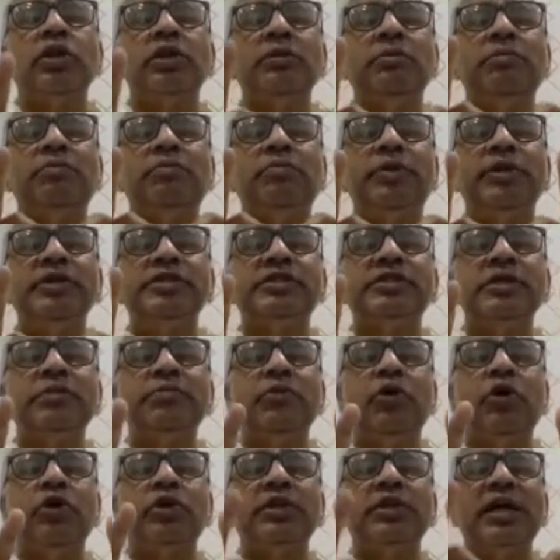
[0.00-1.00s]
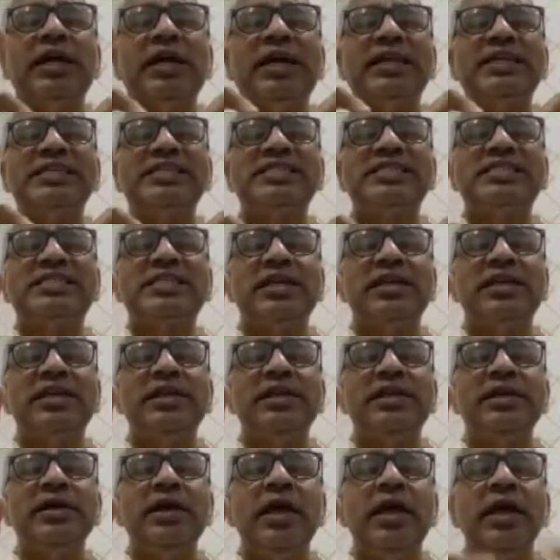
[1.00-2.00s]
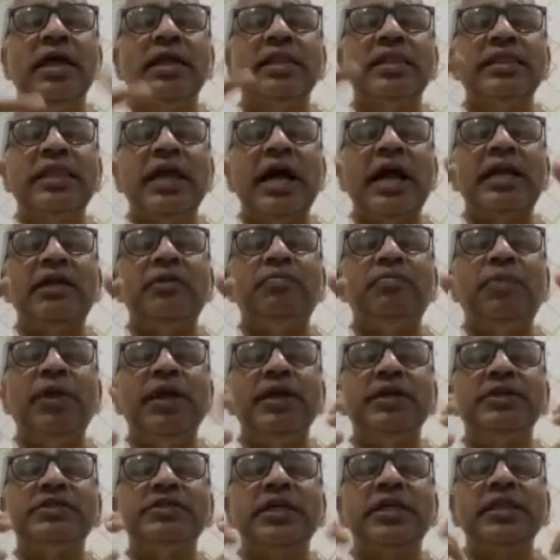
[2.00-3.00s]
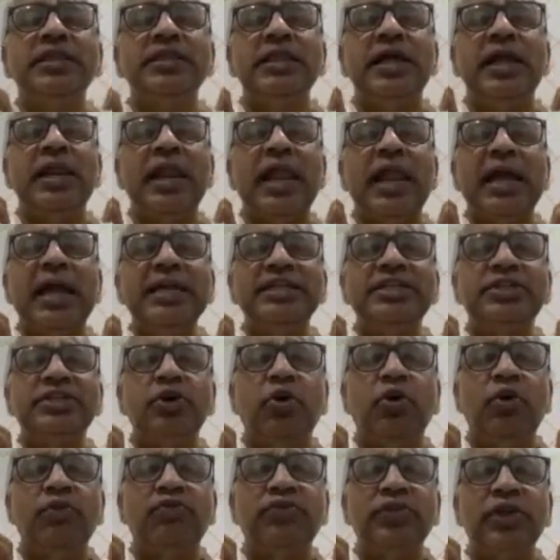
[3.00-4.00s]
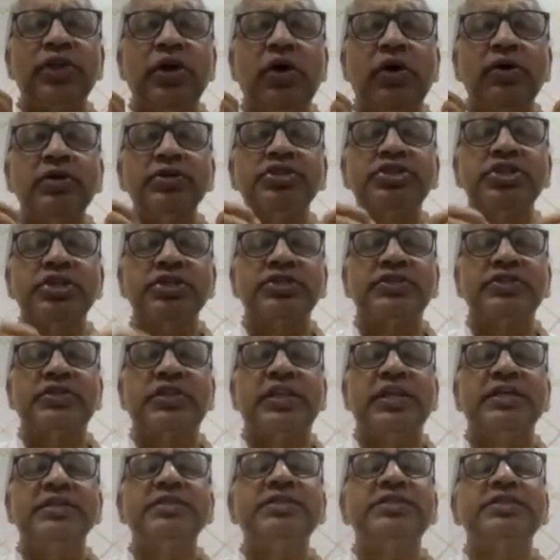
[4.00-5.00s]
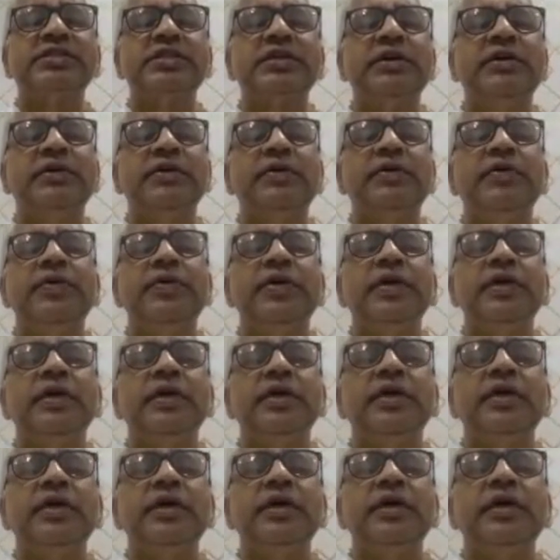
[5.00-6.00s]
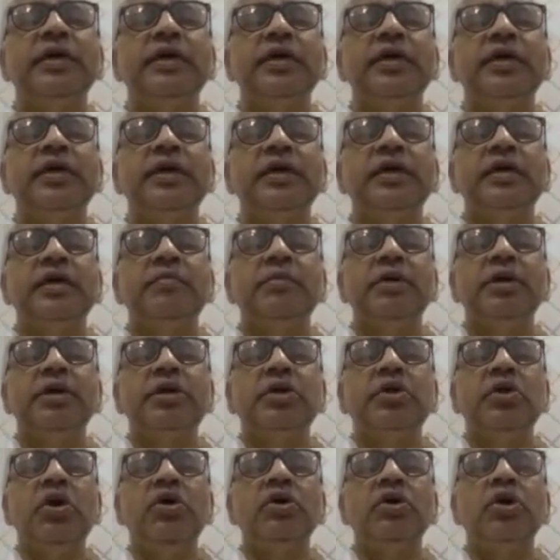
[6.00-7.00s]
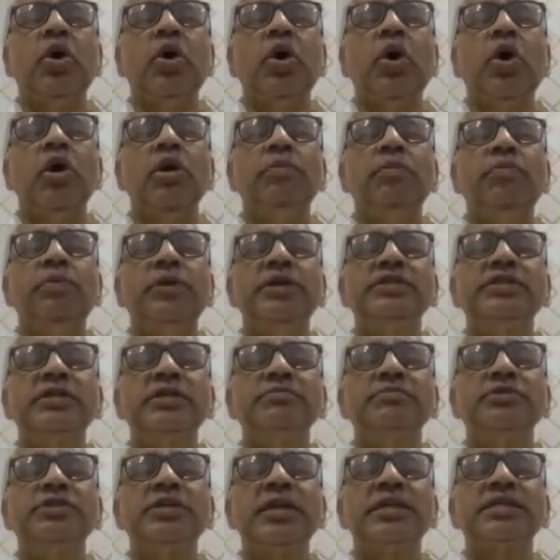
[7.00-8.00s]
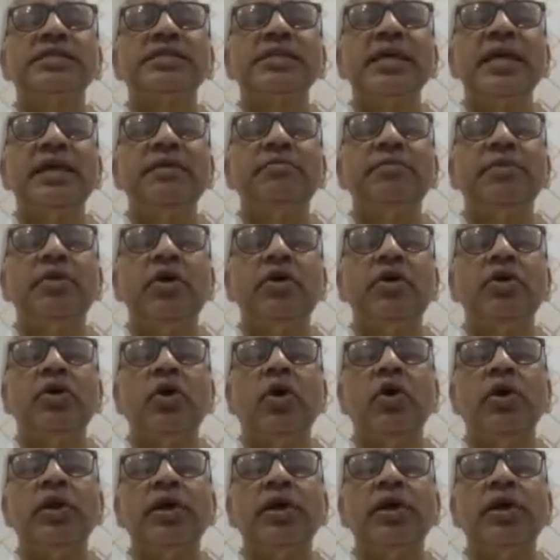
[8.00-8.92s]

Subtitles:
the prism or the crystal that brings in the light of the consciousness. But not all prisms are same, not all